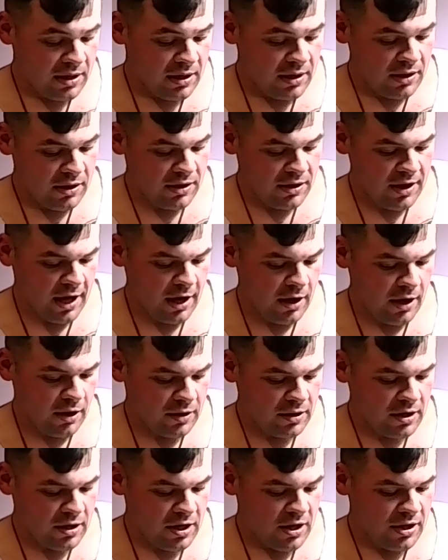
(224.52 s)

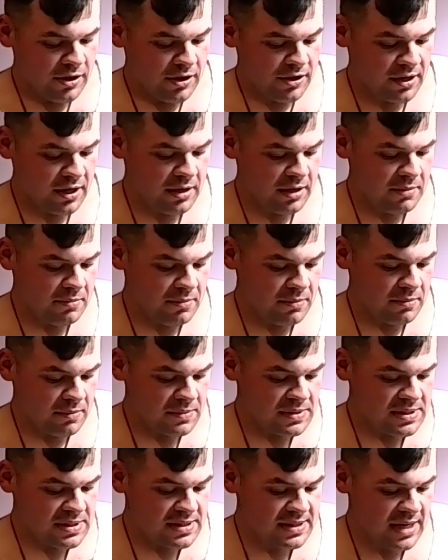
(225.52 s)
There, Thrym
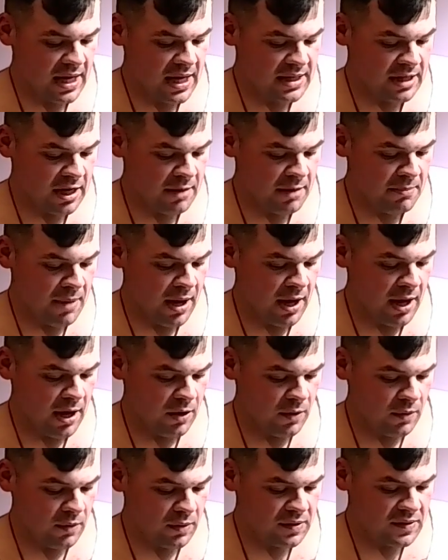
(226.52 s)
sat on a
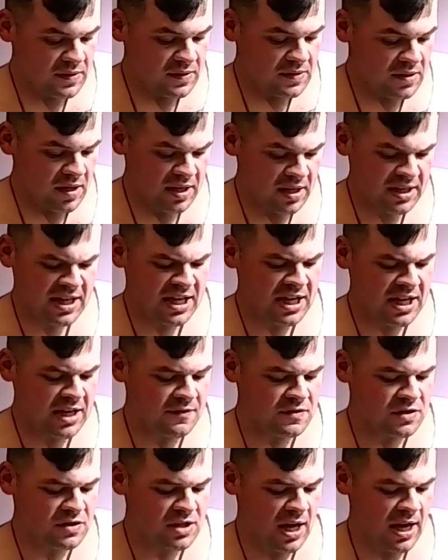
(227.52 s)
mound, a king
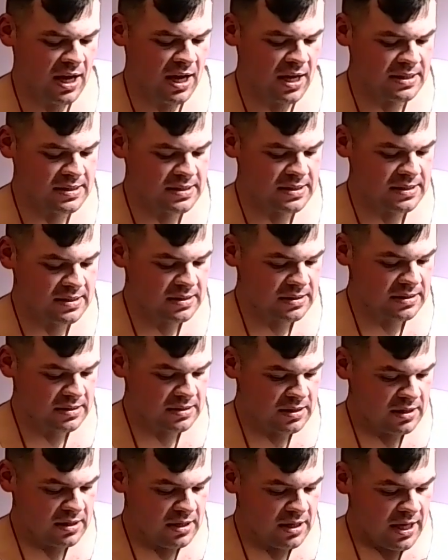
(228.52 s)
of giants.
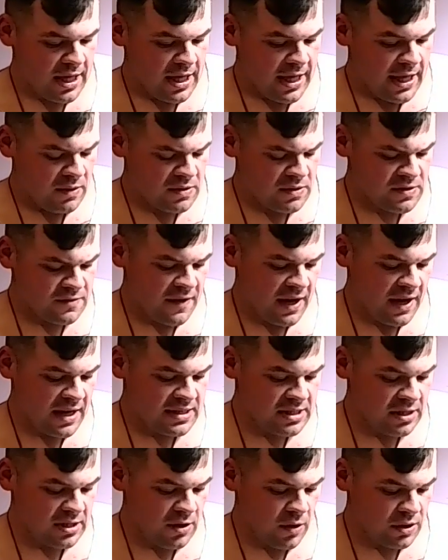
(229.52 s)
He was
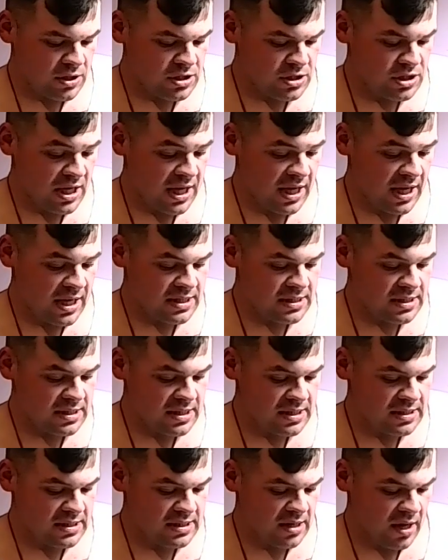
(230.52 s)
fastening golden chains to
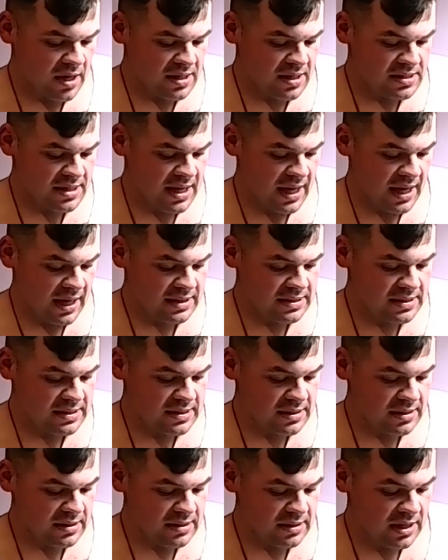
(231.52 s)
his dogs'
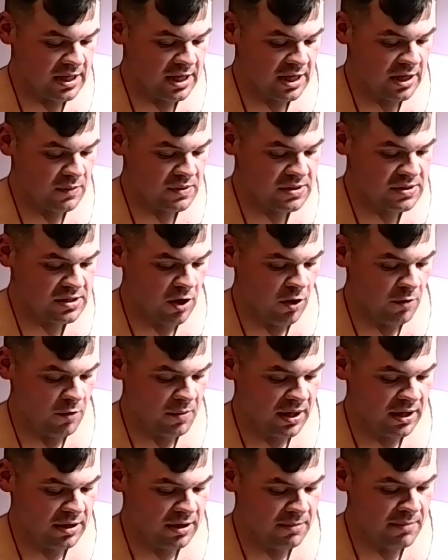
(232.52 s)
necks, but he was
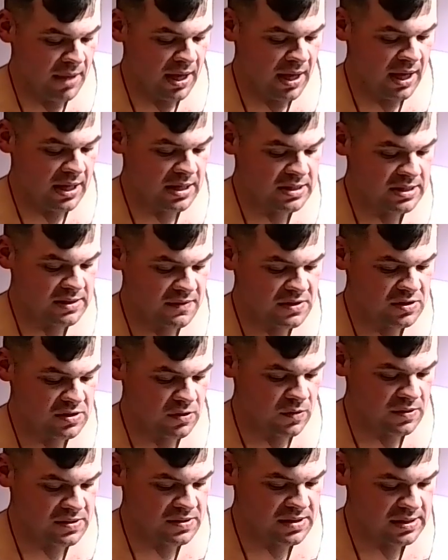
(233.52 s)
combing the manes of his
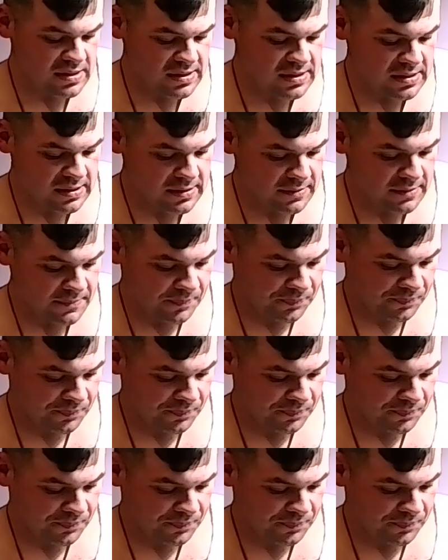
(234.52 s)
horses.